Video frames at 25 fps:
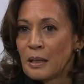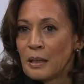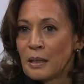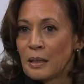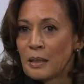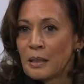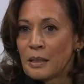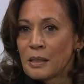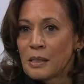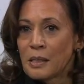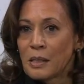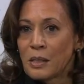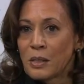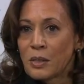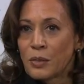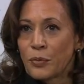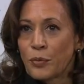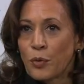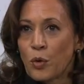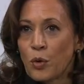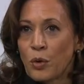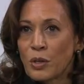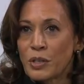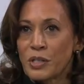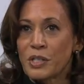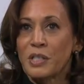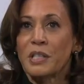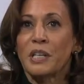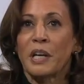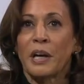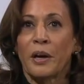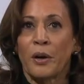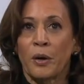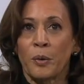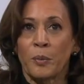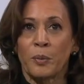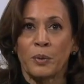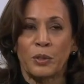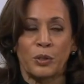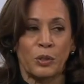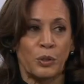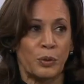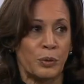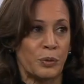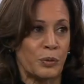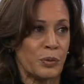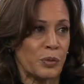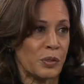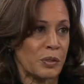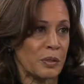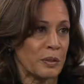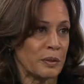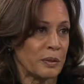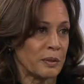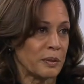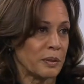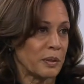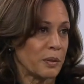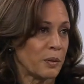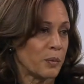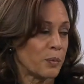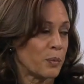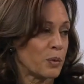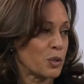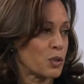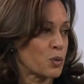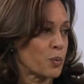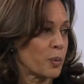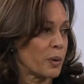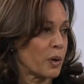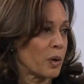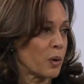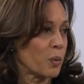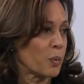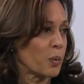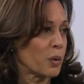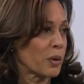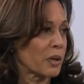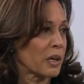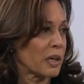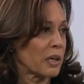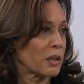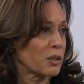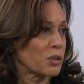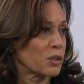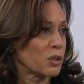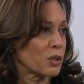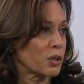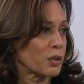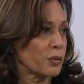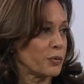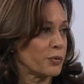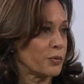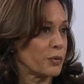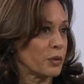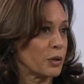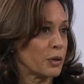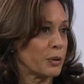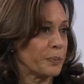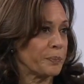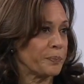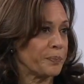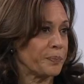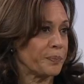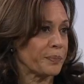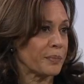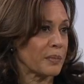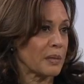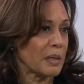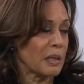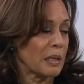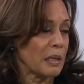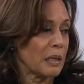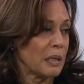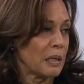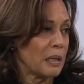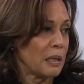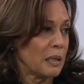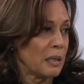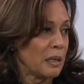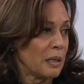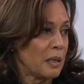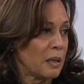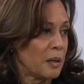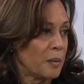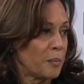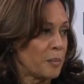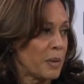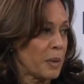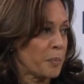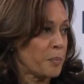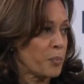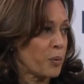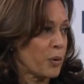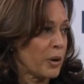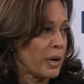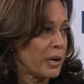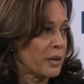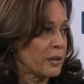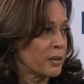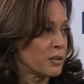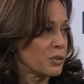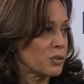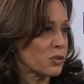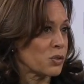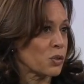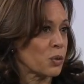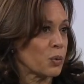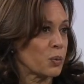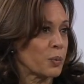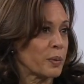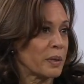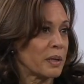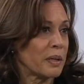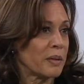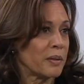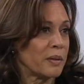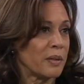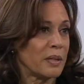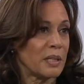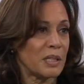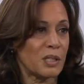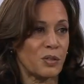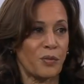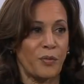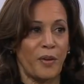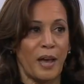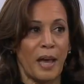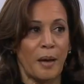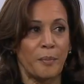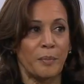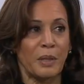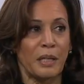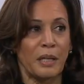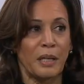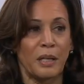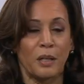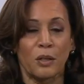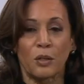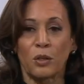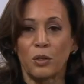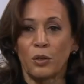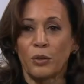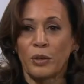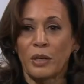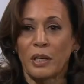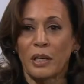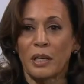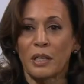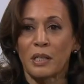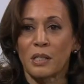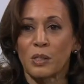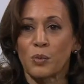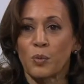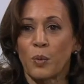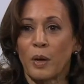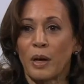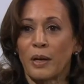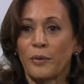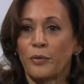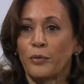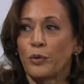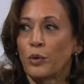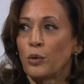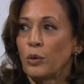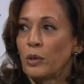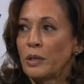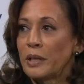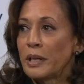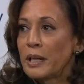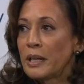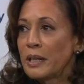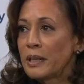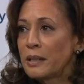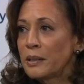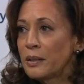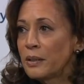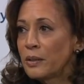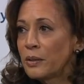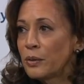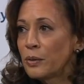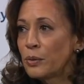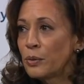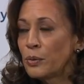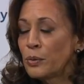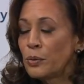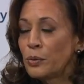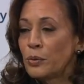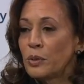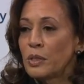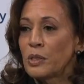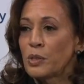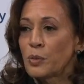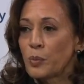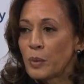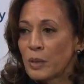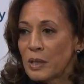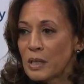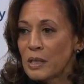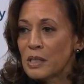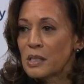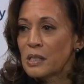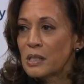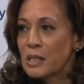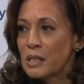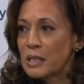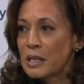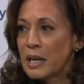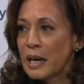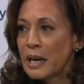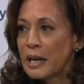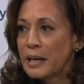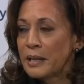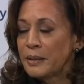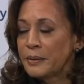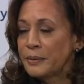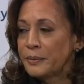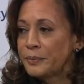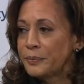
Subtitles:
This is, of course, terrible news, which we are working to confirm. My prayers are with his family, including his wife, Yulia, who is with us today.